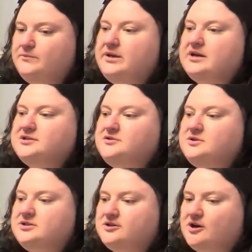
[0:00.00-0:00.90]
because you
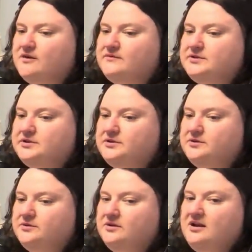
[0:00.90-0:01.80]
deserve
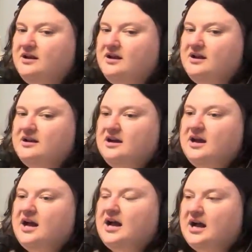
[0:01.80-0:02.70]
to
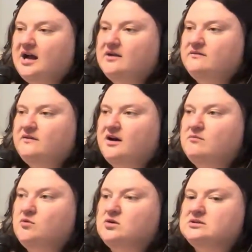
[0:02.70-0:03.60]
have a
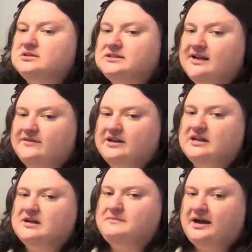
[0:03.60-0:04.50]
more loving
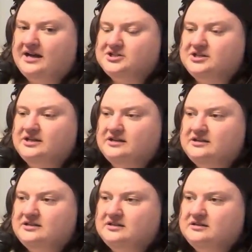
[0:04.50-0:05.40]
and
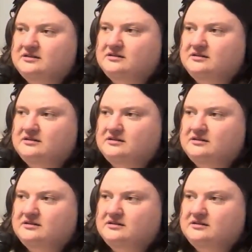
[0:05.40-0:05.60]
compassionate